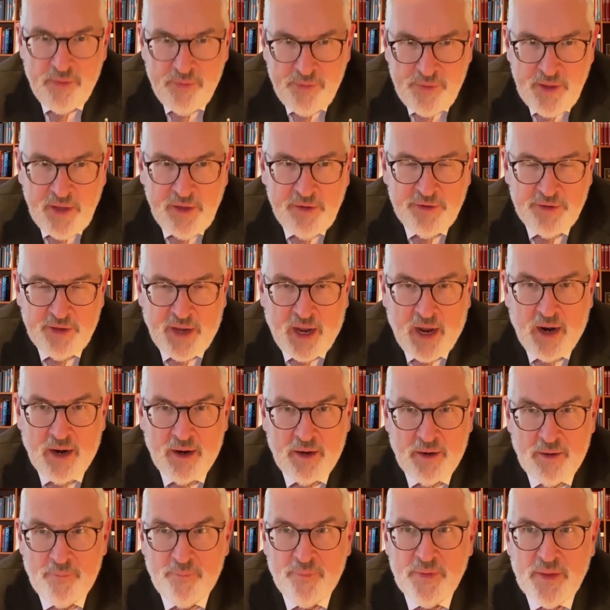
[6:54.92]
These
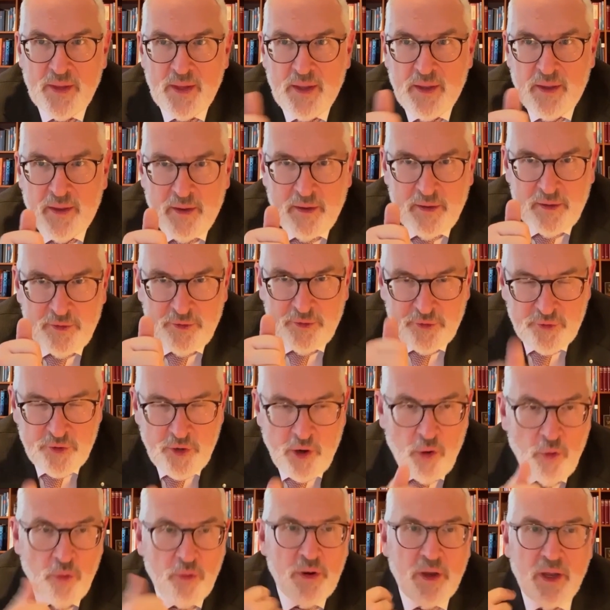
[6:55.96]
are
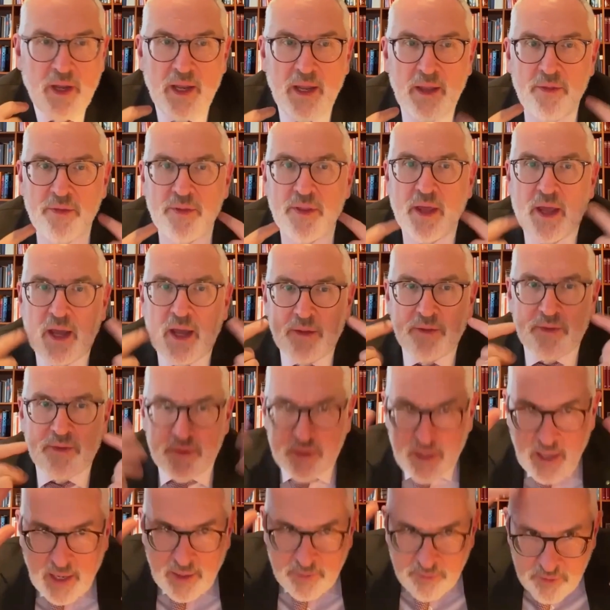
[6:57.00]
stroke in the
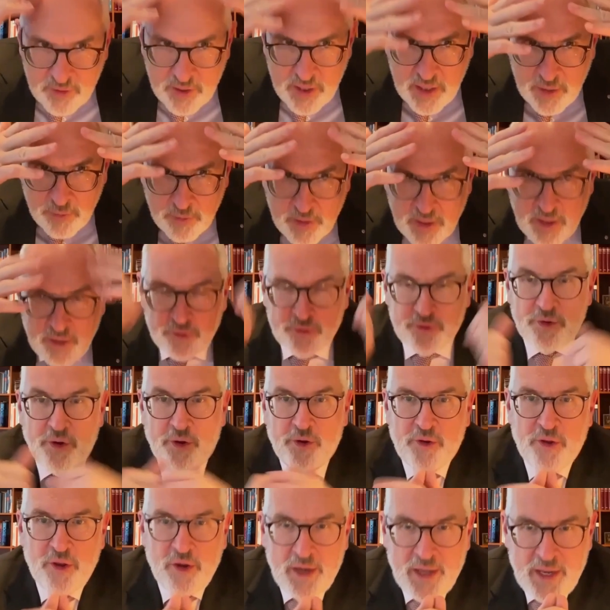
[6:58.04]
anterior
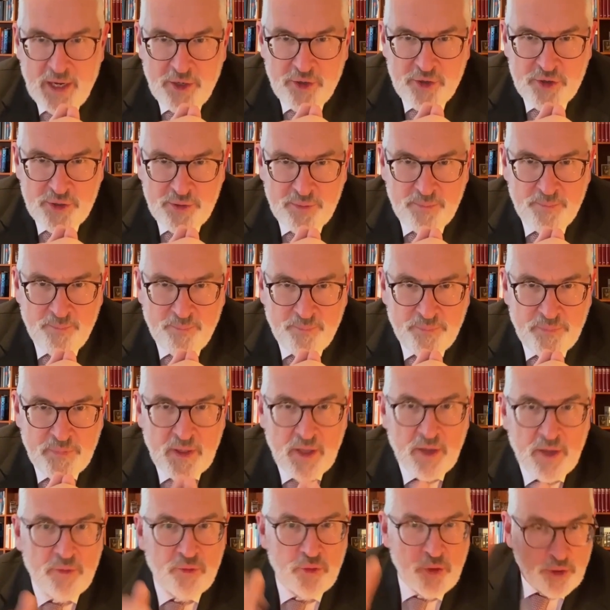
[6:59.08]
circulation,
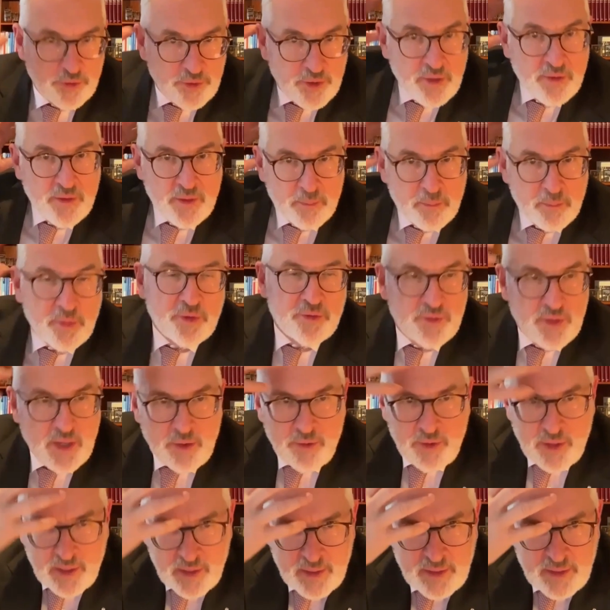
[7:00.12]
not in the posterior,